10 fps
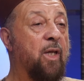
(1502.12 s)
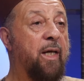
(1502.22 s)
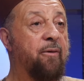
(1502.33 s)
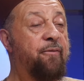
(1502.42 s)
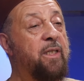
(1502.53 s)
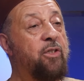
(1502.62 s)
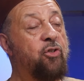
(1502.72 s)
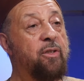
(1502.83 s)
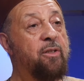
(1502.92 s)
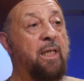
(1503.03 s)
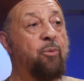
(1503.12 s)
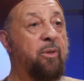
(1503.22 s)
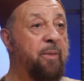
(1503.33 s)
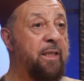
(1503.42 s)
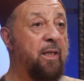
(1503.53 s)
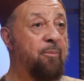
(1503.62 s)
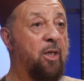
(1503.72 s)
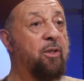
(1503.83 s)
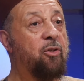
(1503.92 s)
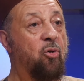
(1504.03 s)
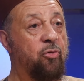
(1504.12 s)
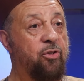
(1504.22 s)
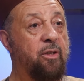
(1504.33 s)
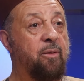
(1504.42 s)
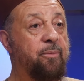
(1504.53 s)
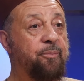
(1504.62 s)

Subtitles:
and the Phoenicians, they would meet them on the coast.